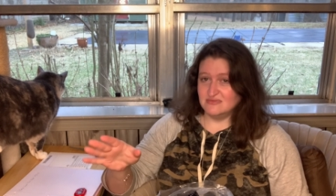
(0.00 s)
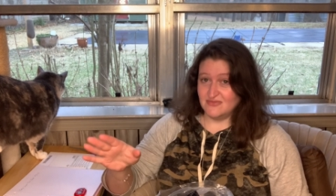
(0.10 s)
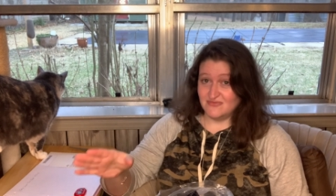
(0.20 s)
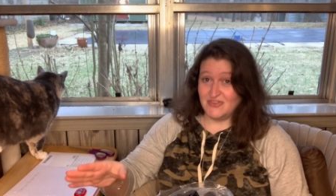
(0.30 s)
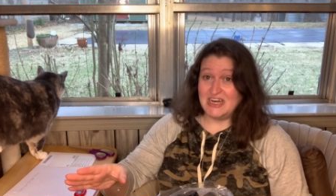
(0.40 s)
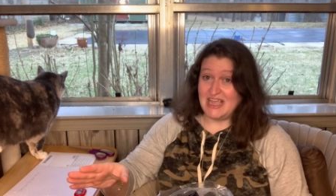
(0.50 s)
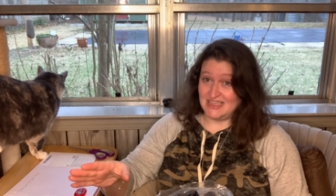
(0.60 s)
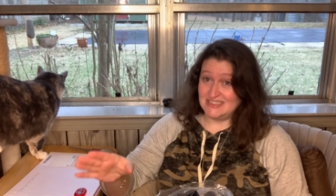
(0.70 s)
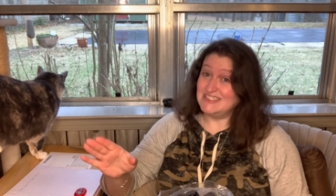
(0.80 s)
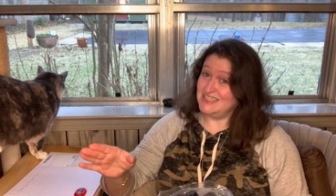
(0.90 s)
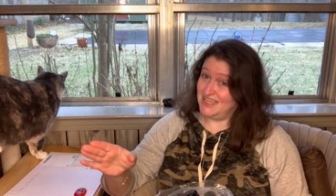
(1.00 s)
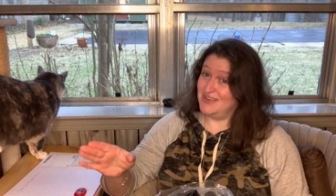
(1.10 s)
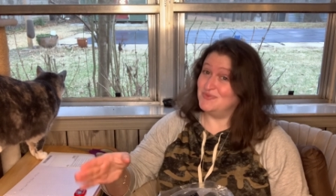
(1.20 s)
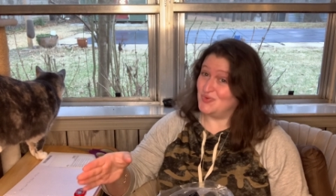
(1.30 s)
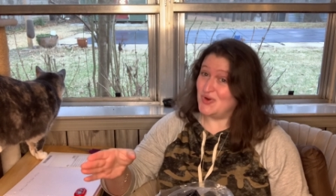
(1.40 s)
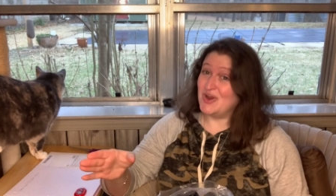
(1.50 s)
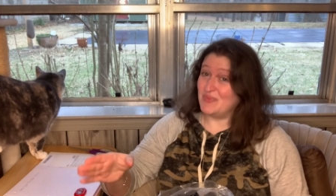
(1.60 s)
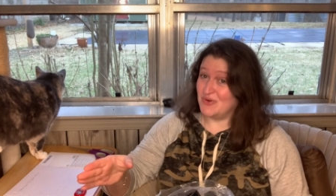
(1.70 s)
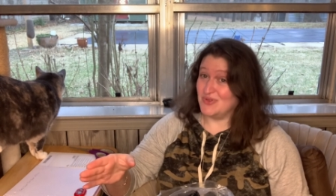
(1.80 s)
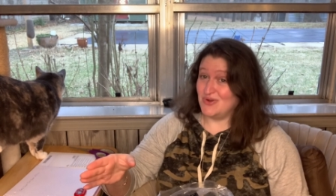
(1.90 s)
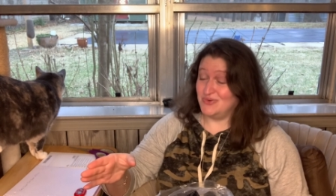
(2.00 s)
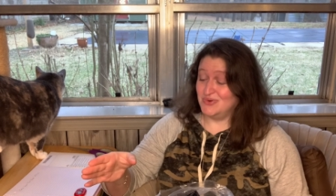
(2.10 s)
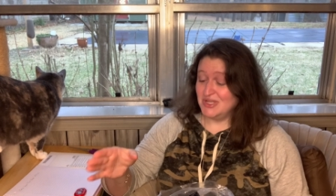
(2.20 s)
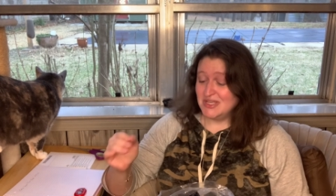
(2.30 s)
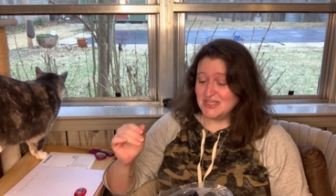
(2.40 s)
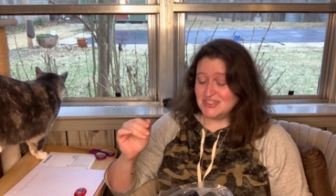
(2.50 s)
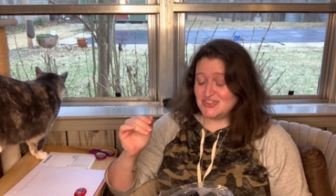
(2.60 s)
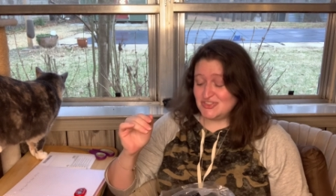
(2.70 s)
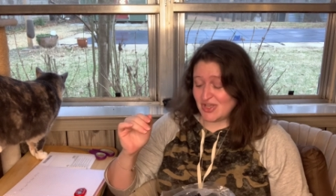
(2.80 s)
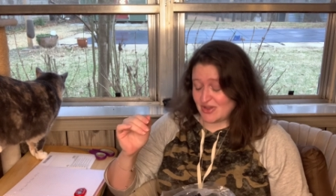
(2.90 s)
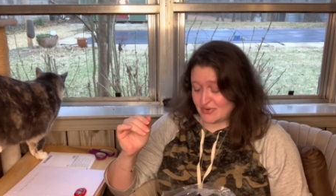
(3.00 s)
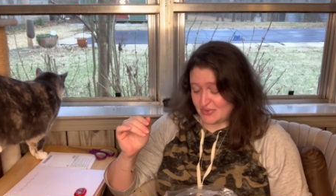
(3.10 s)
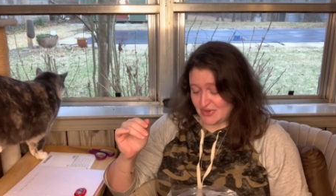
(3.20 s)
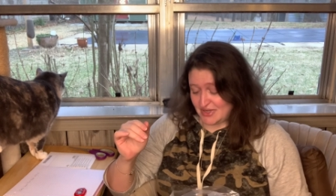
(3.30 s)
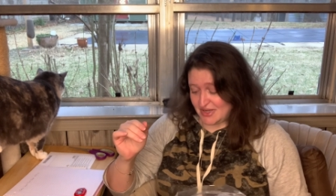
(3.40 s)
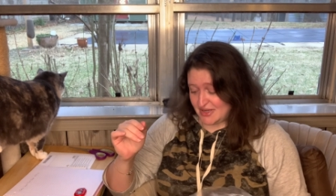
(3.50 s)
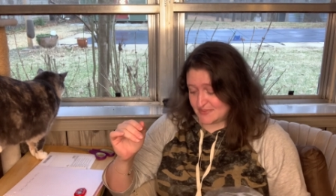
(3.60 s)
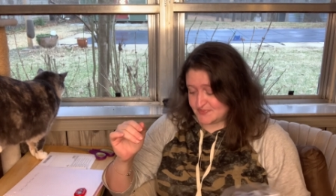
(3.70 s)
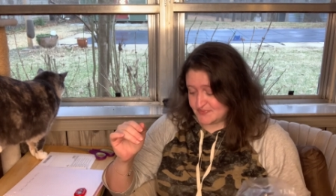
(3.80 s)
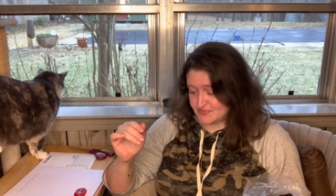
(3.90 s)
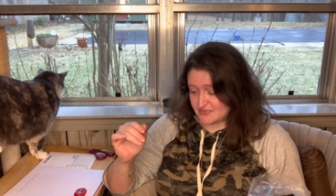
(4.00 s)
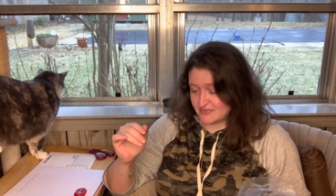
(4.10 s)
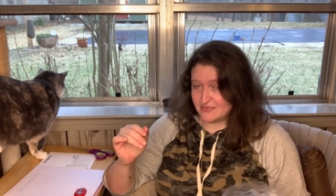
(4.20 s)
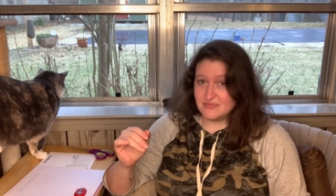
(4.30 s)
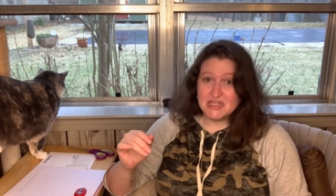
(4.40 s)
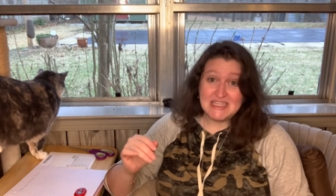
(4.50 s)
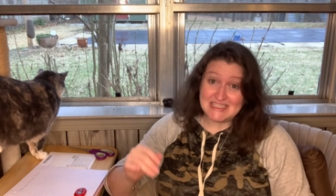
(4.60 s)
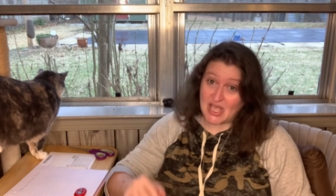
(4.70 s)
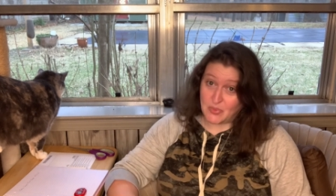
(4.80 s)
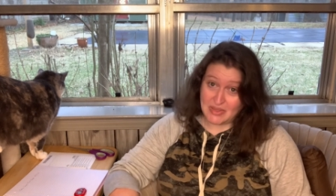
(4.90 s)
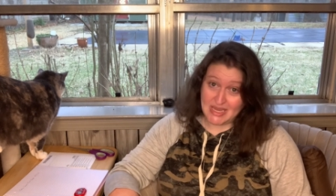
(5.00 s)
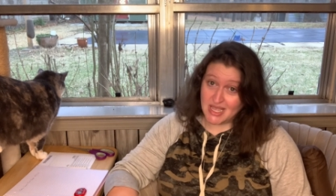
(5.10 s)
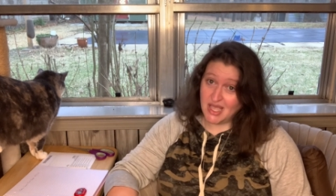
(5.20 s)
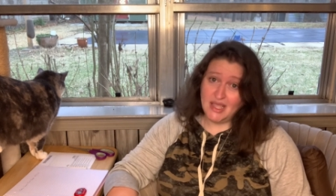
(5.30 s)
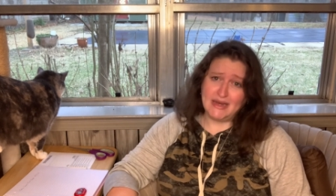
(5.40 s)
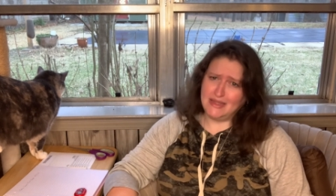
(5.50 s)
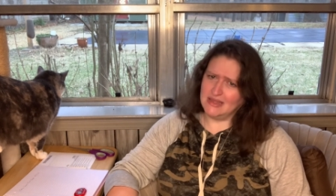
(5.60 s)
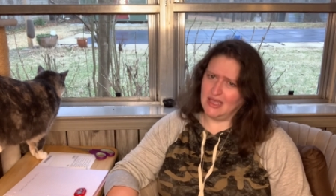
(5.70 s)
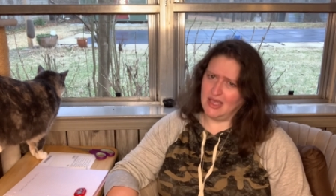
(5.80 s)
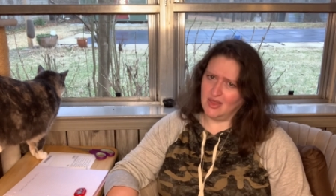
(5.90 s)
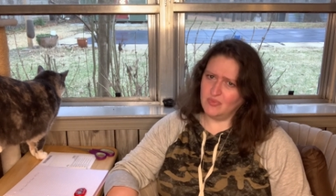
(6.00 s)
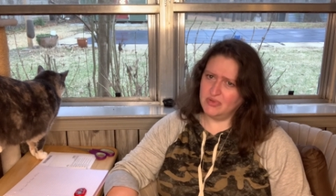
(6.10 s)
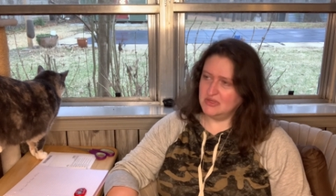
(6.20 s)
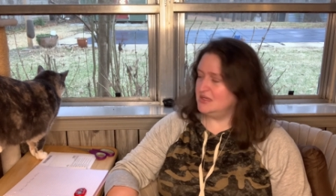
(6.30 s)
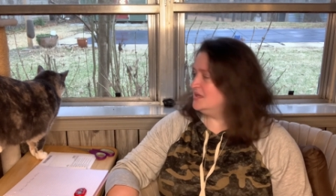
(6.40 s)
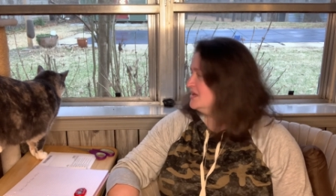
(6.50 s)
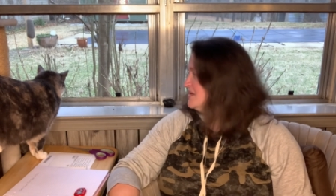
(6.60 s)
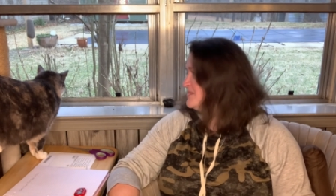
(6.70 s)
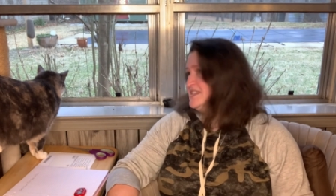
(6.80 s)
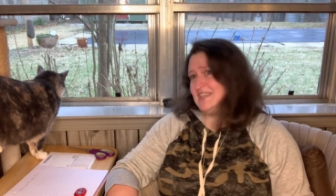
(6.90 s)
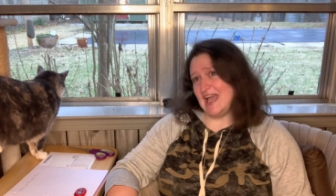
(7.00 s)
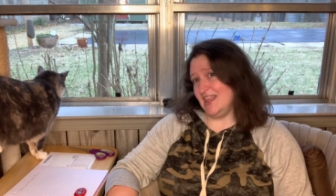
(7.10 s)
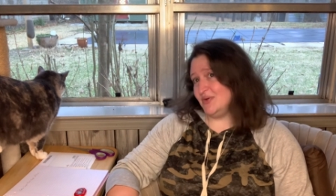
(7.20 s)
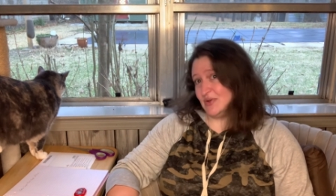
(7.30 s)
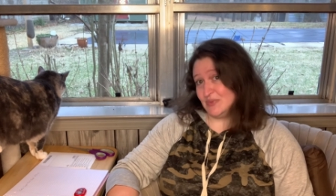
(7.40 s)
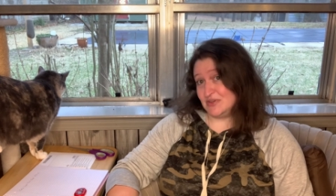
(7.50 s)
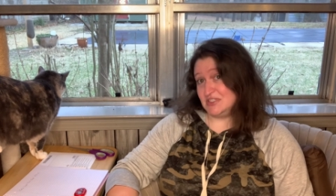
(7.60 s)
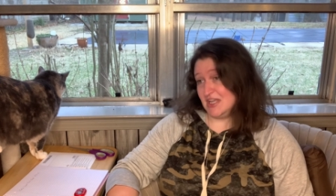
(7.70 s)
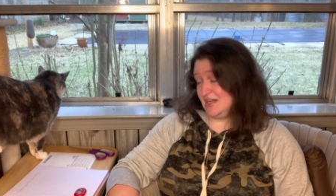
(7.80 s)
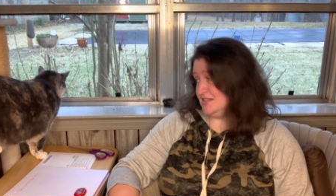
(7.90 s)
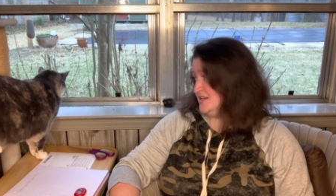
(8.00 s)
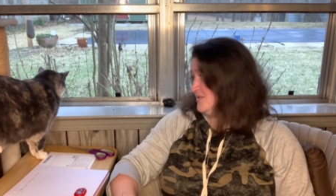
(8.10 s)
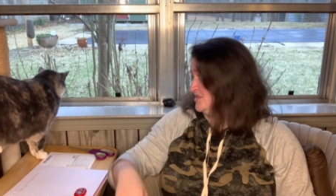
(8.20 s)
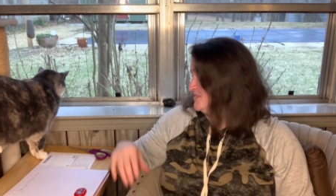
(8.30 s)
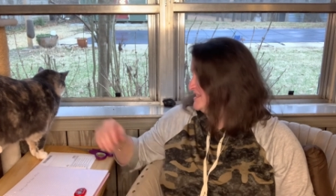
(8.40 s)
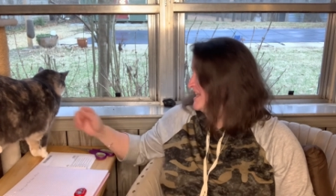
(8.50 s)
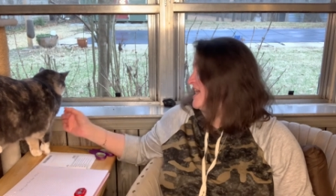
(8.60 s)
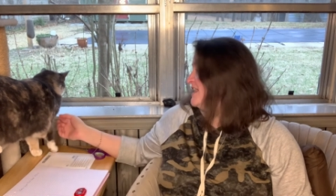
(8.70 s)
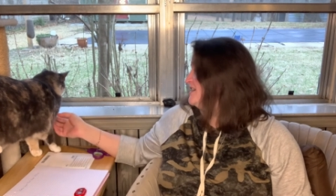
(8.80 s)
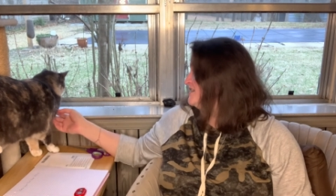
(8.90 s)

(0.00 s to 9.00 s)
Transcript: finesse to get him to wear a polo so um, please help me i need the help miss callie will appreciate it too won't you miss callie